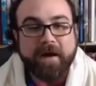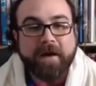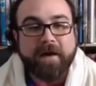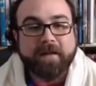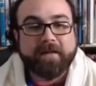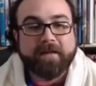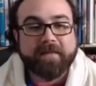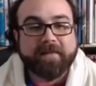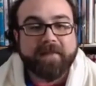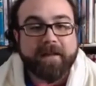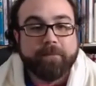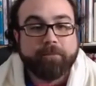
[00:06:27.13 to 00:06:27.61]

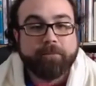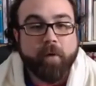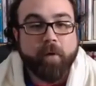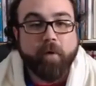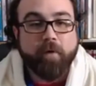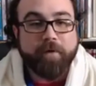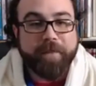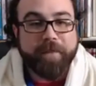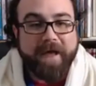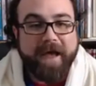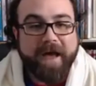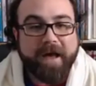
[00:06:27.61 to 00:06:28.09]
that they
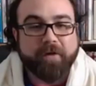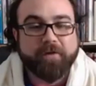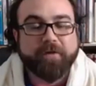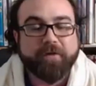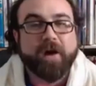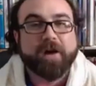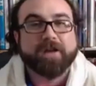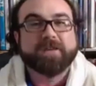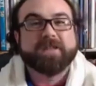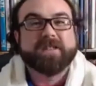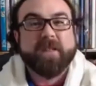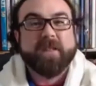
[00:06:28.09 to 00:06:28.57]
both held
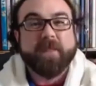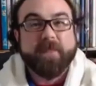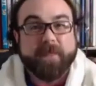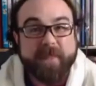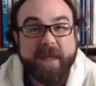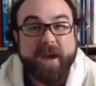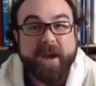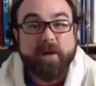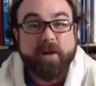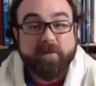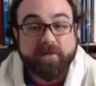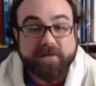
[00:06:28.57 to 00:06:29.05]
on to
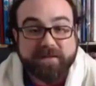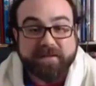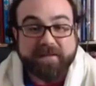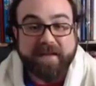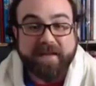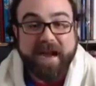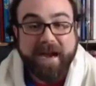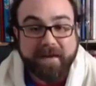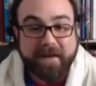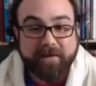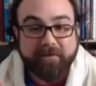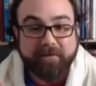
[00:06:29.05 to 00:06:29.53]
their
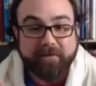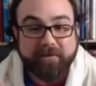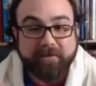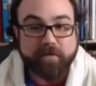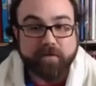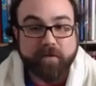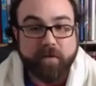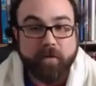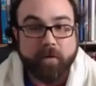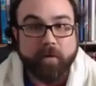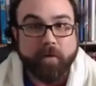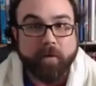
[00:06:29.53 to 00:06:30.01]
side of the
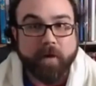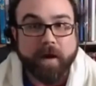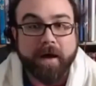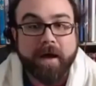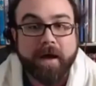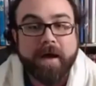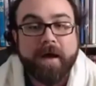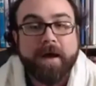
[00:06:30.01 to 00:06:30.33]
Torah,